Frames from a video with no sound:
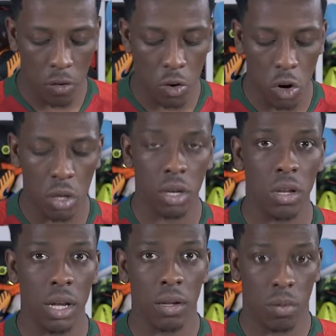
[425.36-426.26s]
you've got
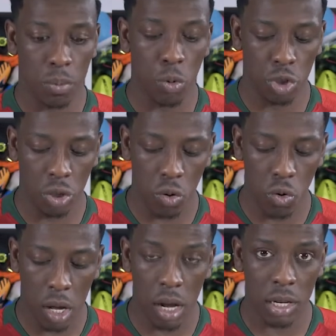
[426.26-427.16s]
the
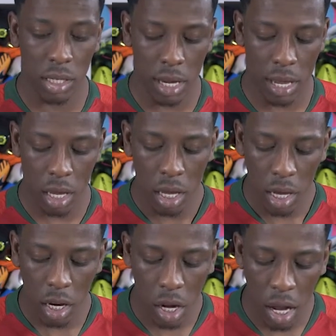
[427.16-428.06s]
Portugal colors there
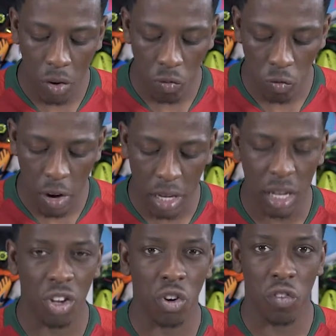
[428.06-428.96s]
in a kind of
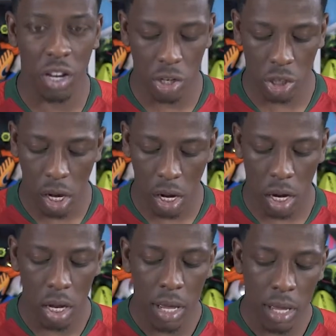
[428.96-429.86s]
red and greenish
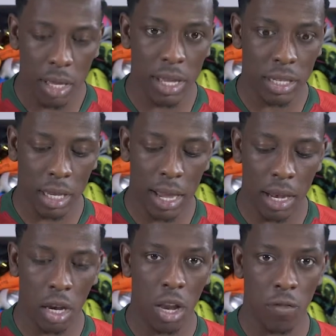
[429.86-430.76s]
color. Yet
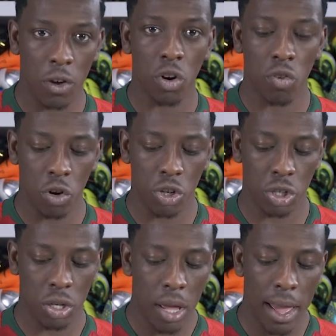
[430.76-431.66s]
again, another
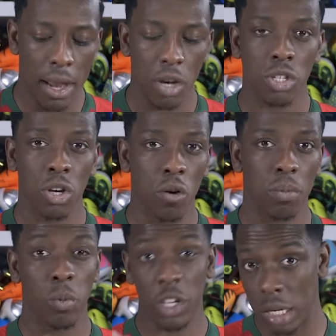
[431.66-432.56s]
cross at the
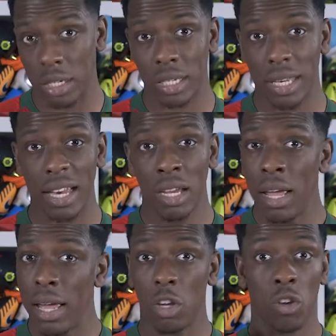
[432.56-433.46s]
top, which, as I said,
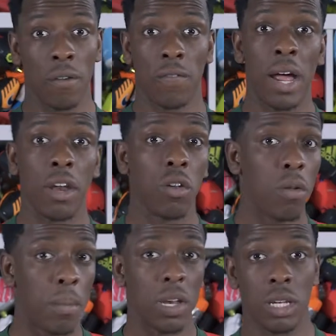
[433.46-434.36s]
you can find on
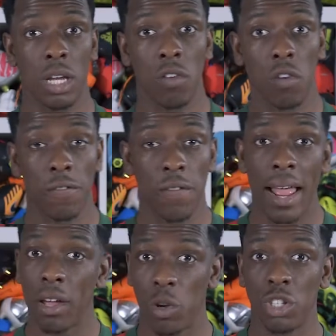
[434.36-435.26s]
the Madeira
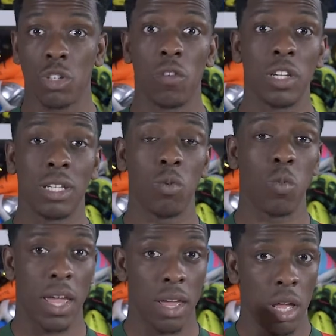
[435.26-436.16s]
flag, which is obviously
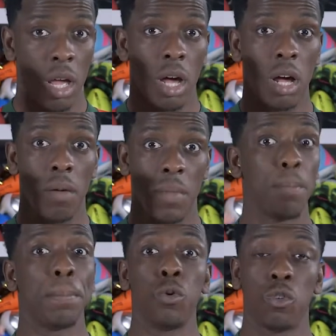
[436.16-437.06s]
where
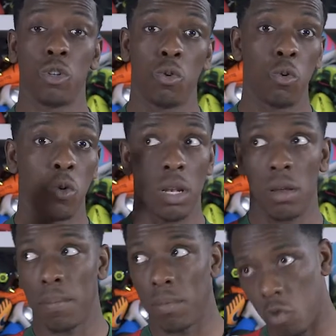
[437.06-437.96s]
in Portugal
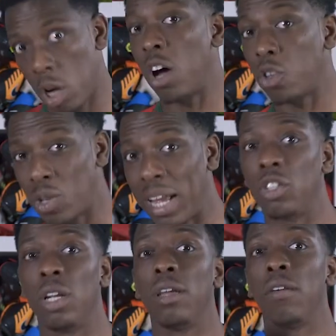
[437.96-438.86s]
Ronaldo is
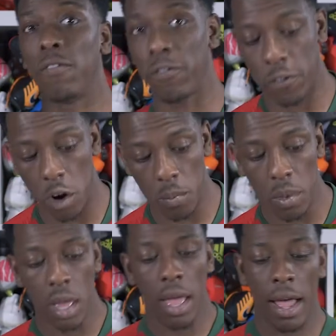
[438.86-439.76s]
actually
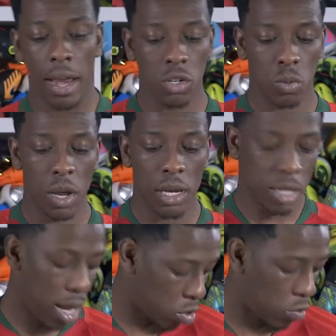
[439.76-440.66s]
from. And as well
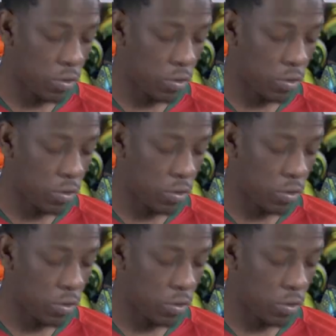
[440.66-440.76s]
as that,